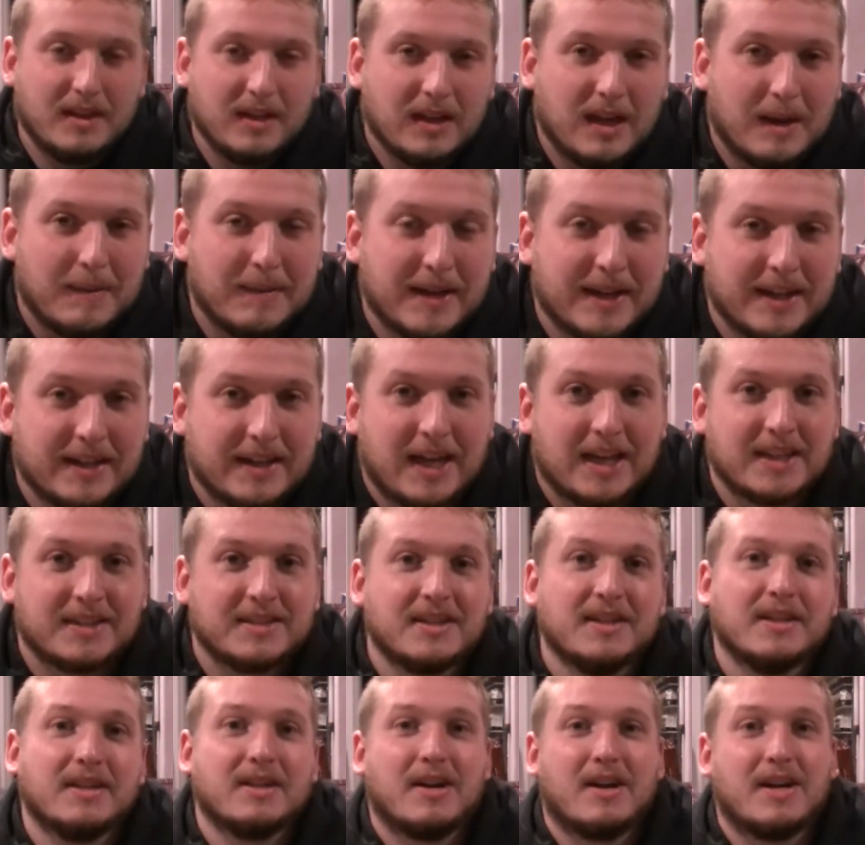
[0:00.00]
I mean, that's
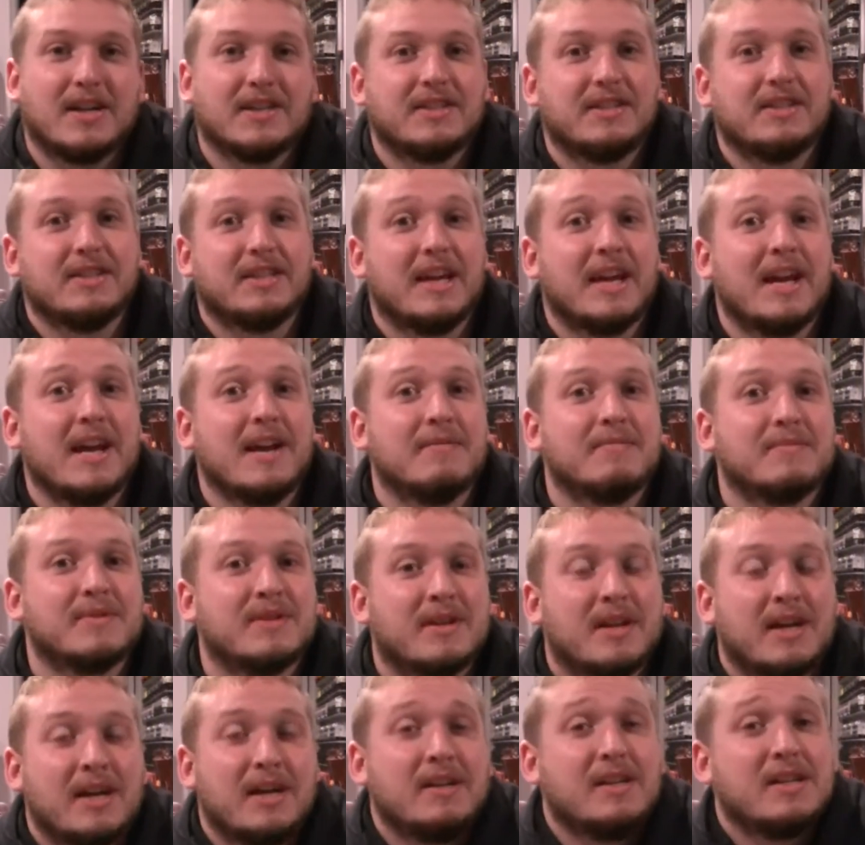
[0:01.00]
going to cost you games,
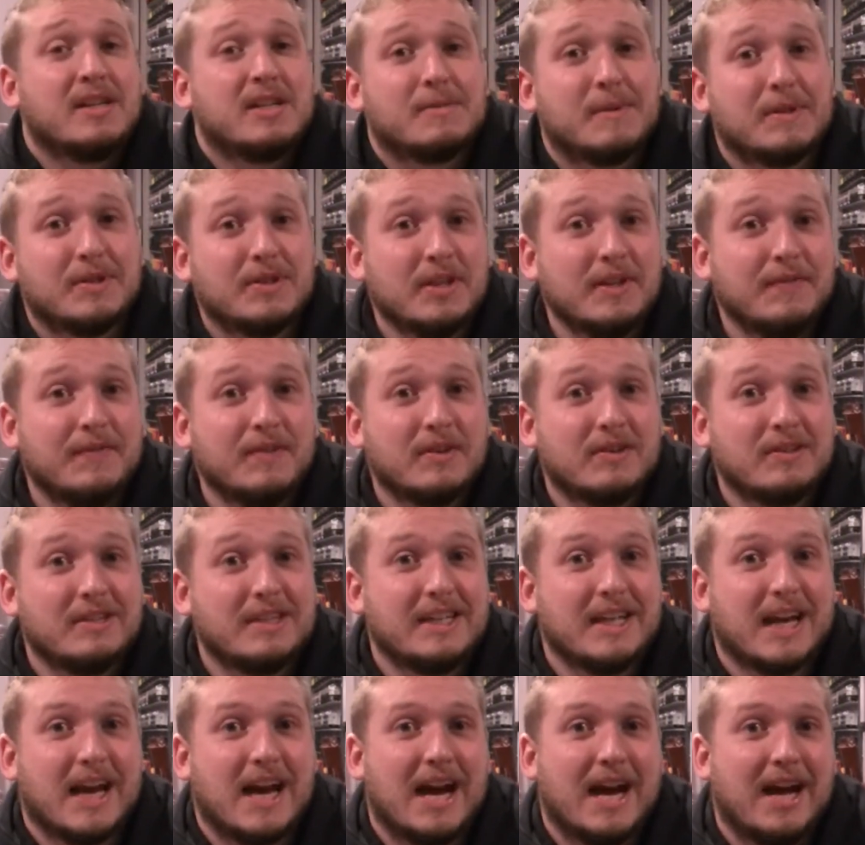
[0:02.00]
especially if you're
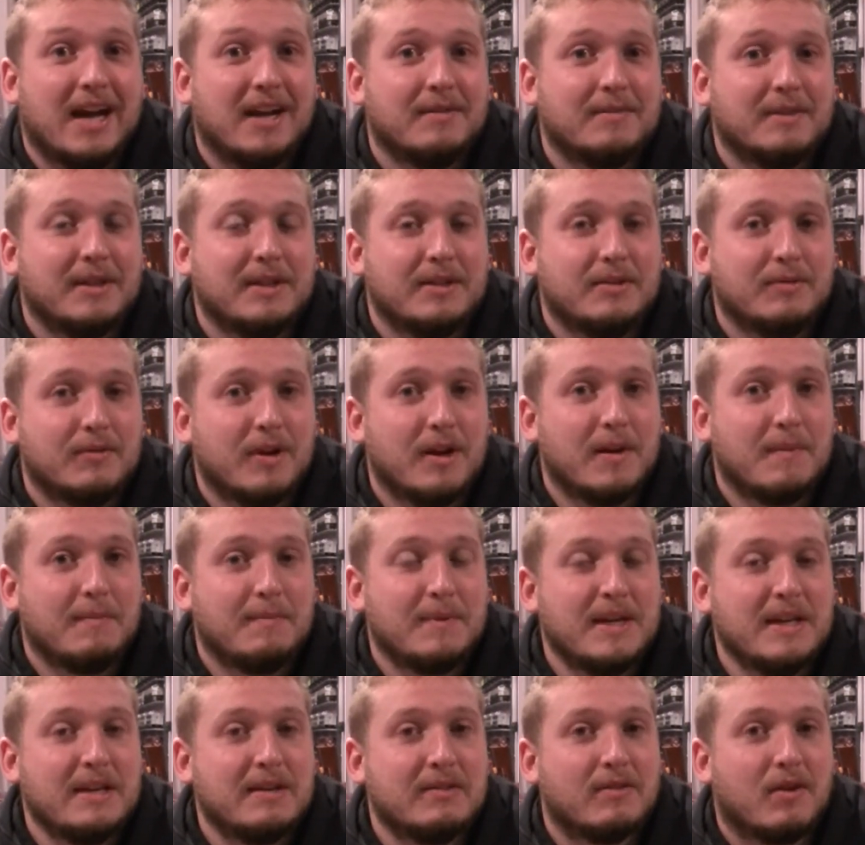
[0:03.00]
Lehigh. I mean, you want to
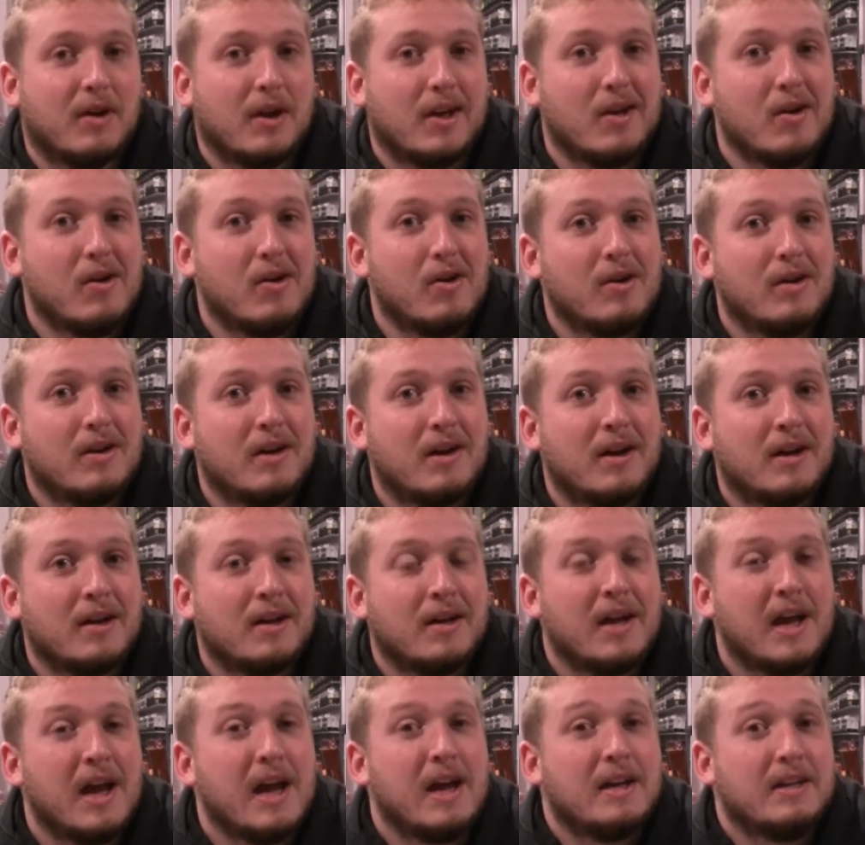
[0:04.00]
beat Loyola.
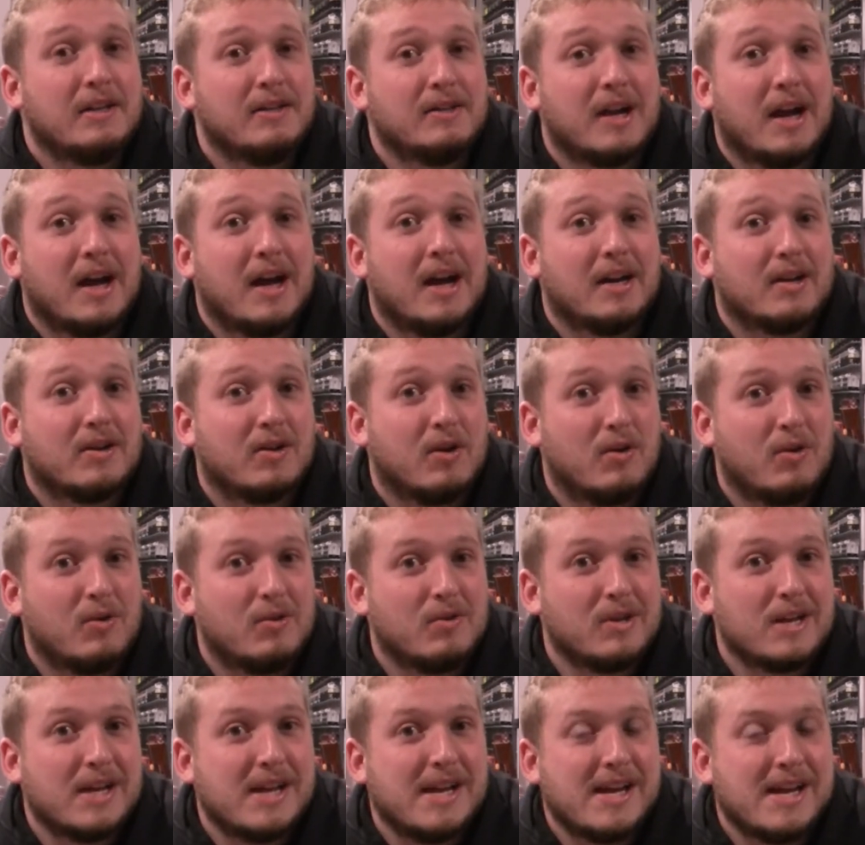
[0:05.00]
You got
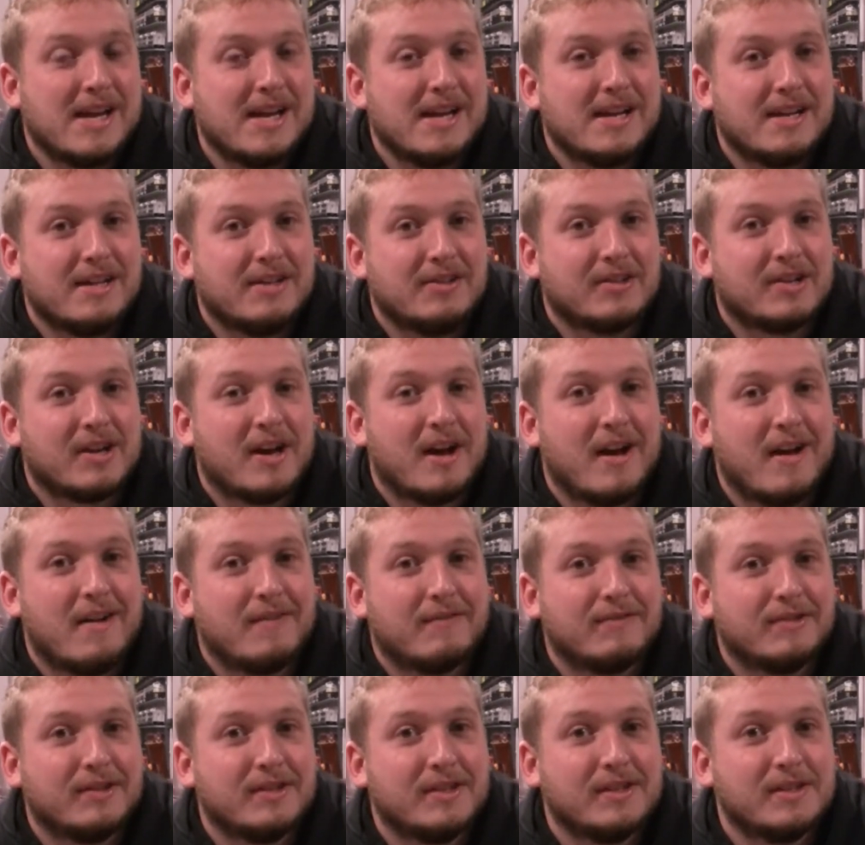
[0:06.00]
Colgate in your
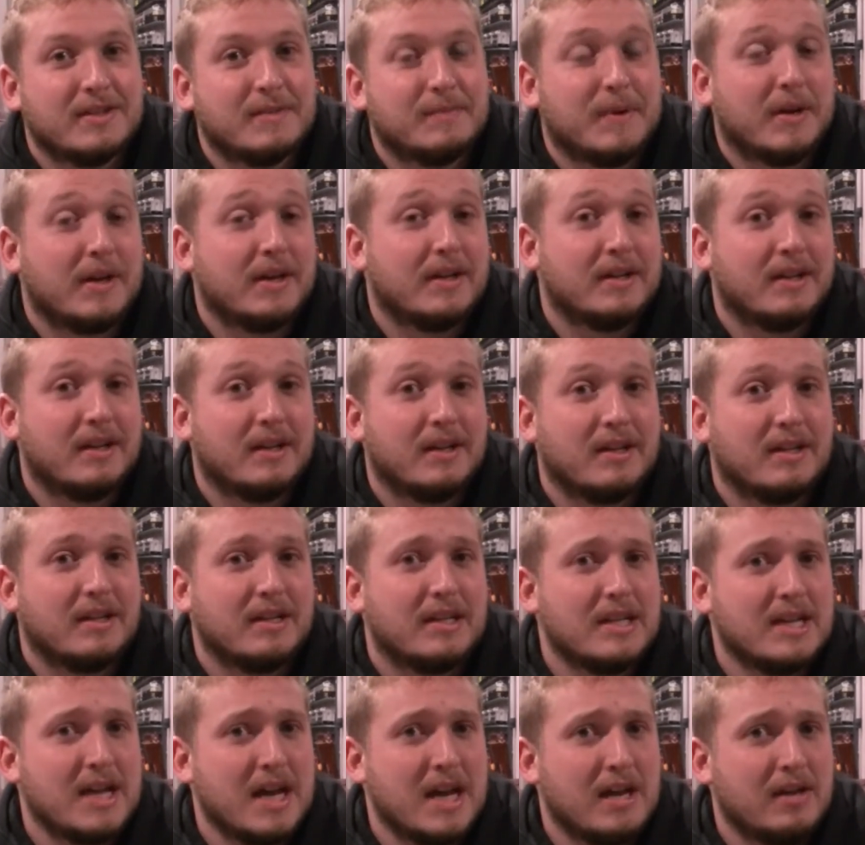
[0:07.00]
conference,
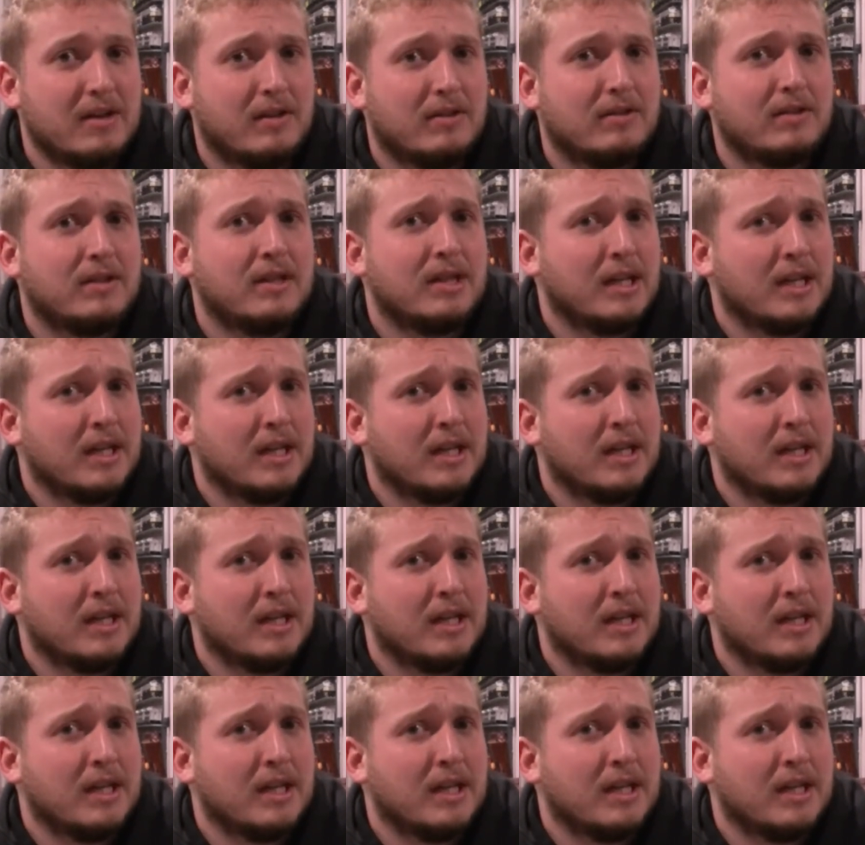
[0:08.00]
Bucknell.